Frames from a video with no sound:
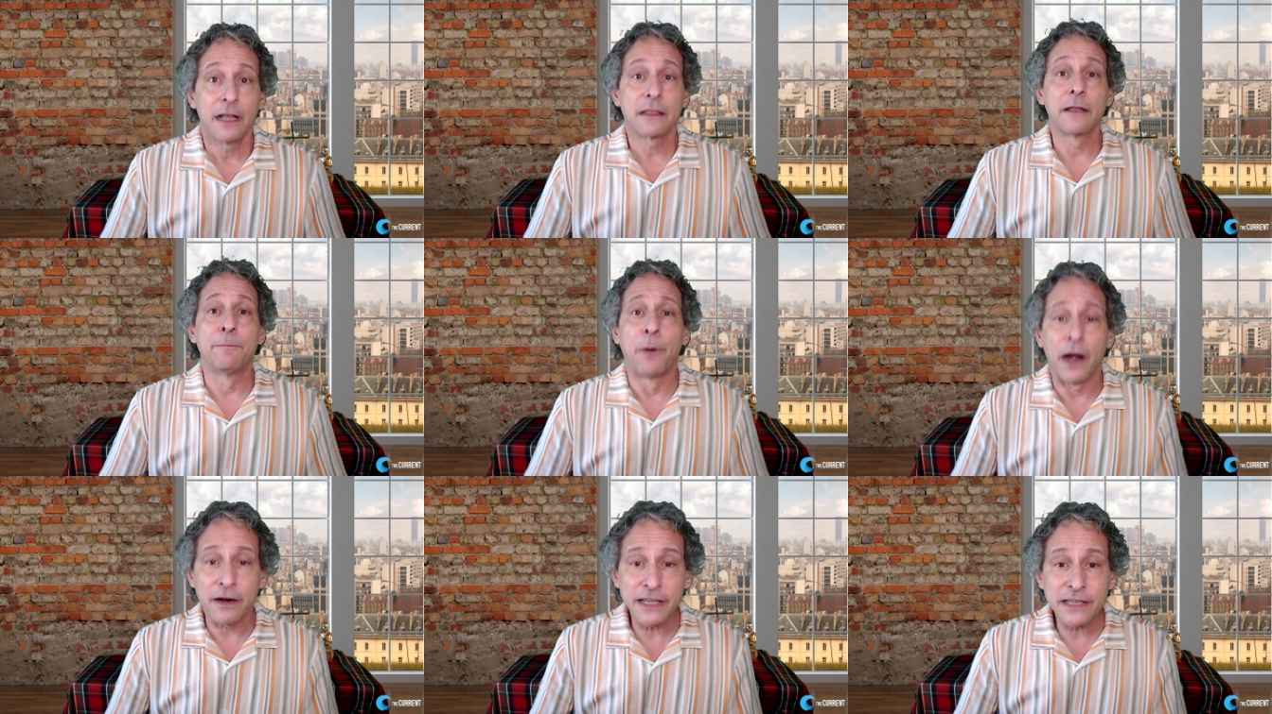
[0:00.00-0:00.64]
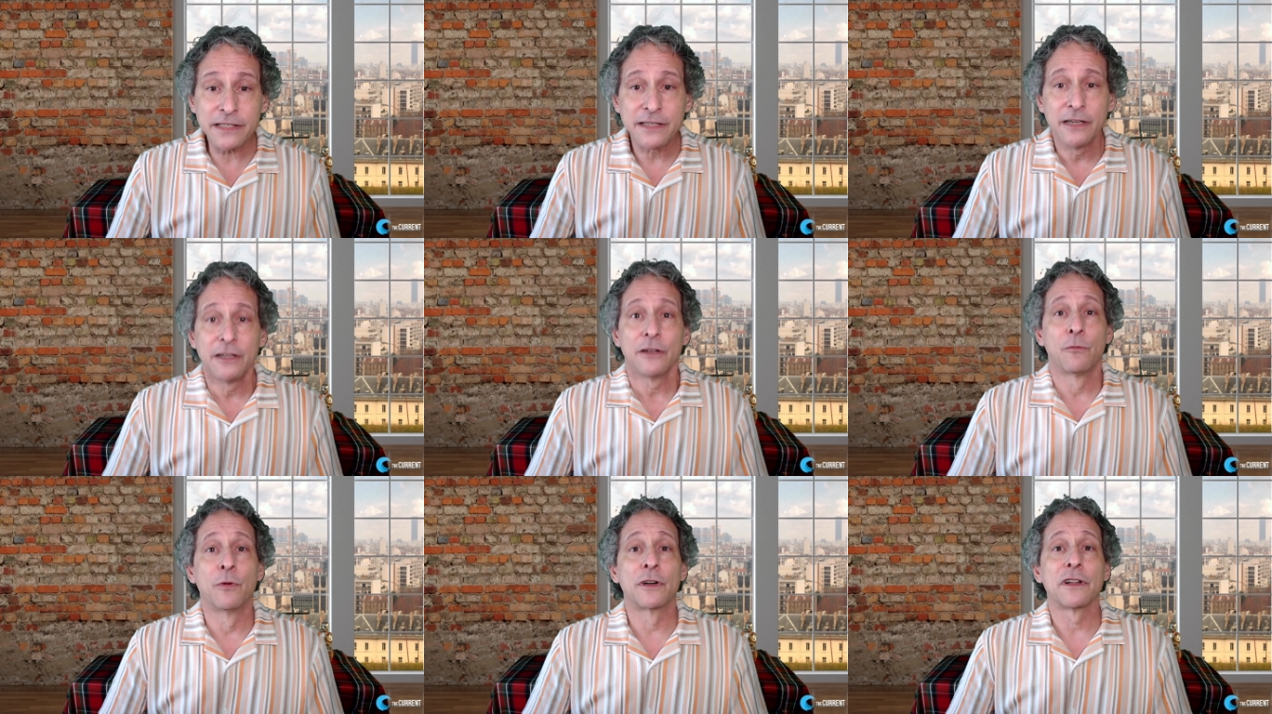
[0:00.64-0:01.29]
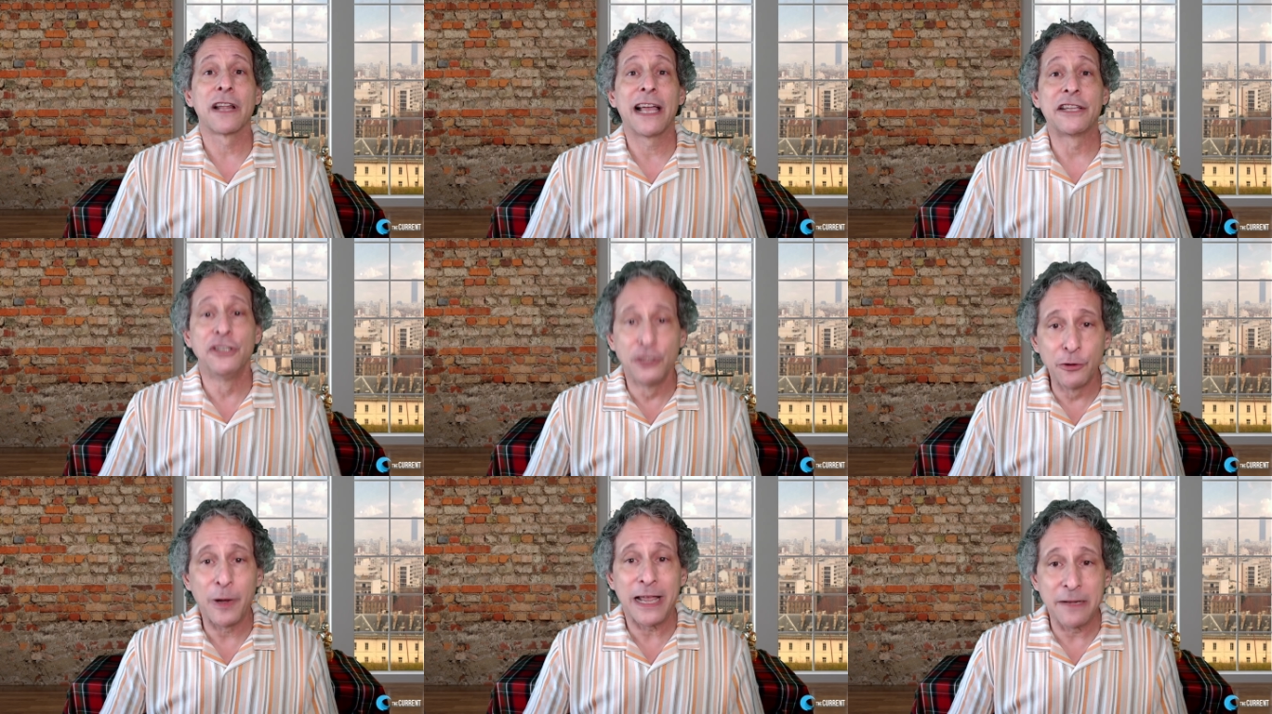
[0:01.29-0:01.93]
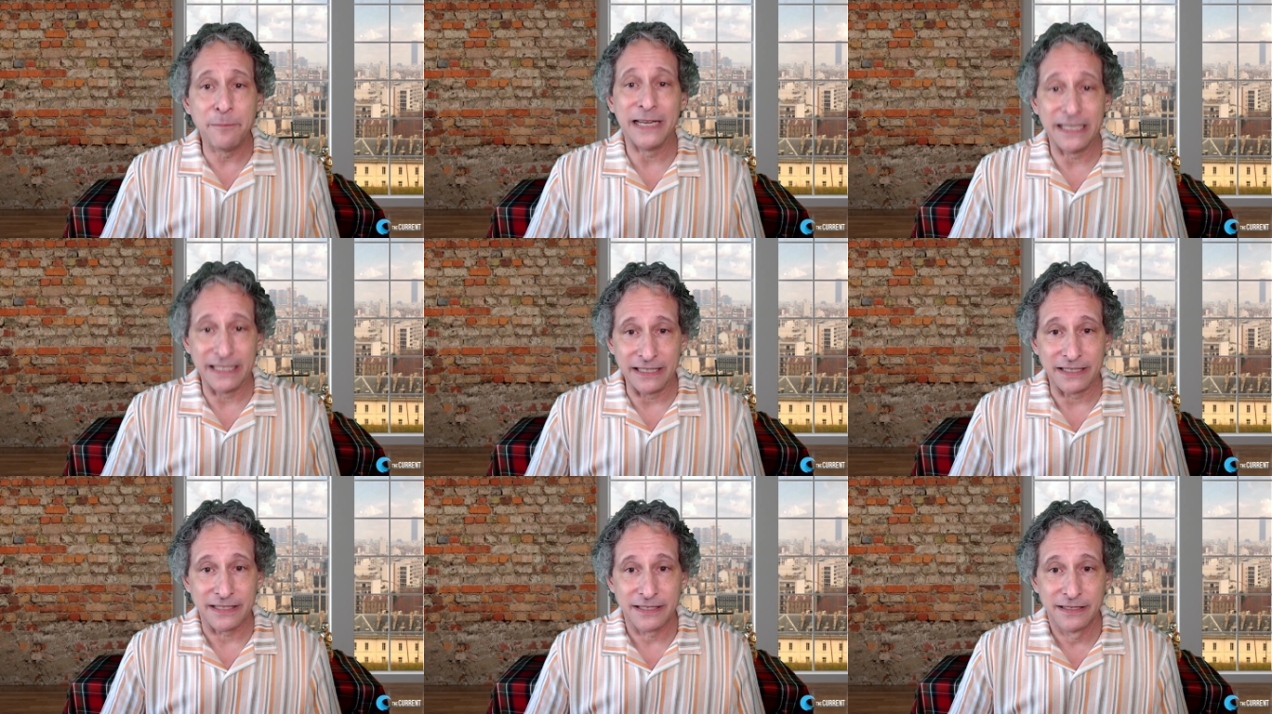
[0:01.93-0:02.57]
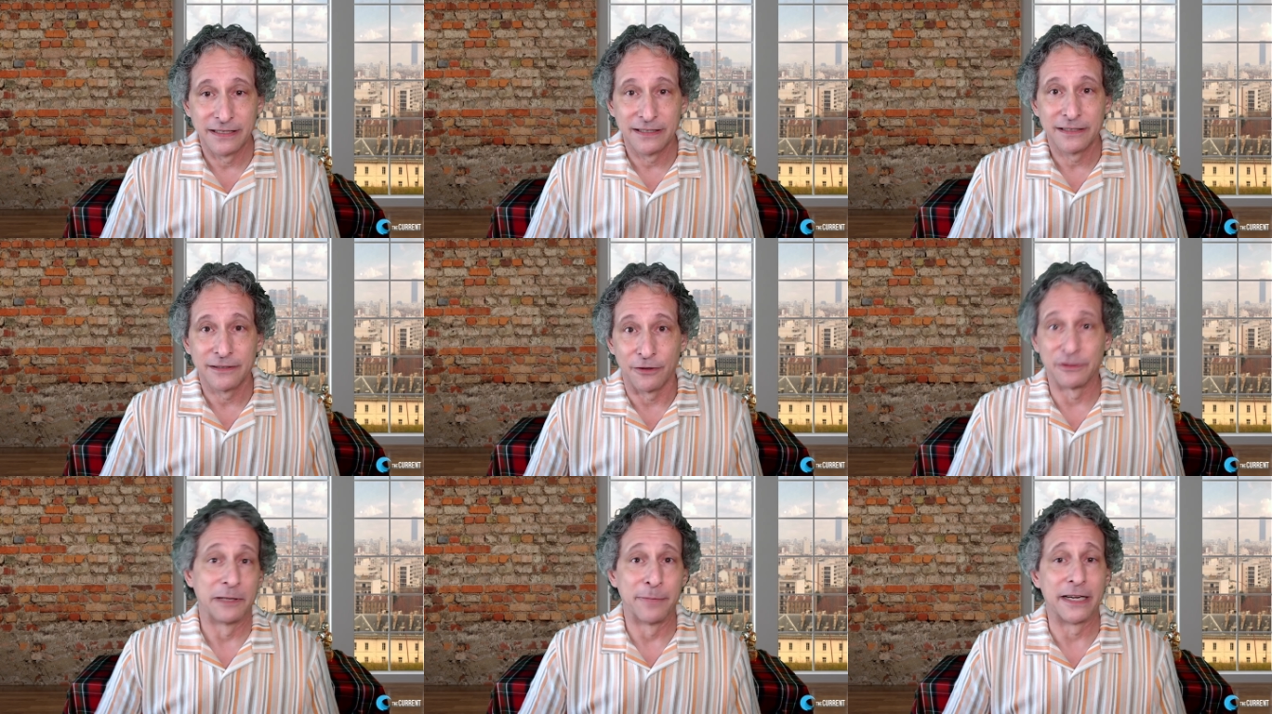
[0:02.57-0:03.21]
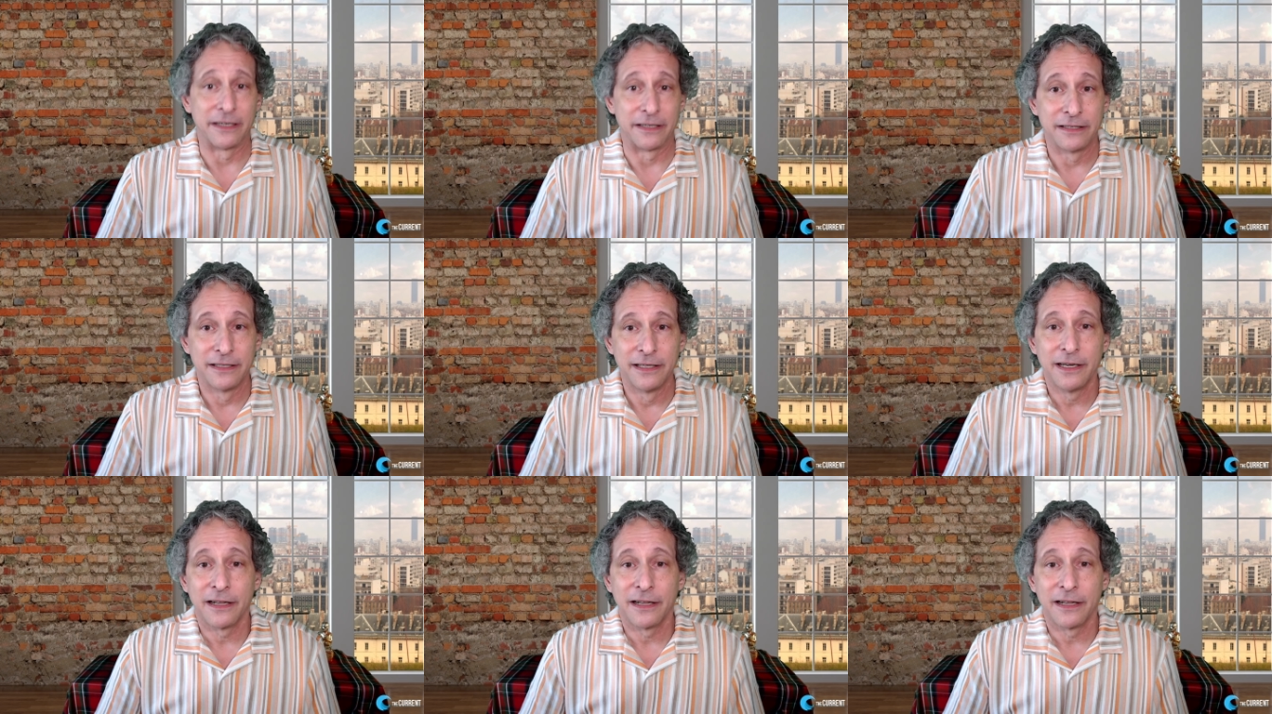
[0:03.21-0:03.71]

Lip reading: The parties were like UN meetings, only better.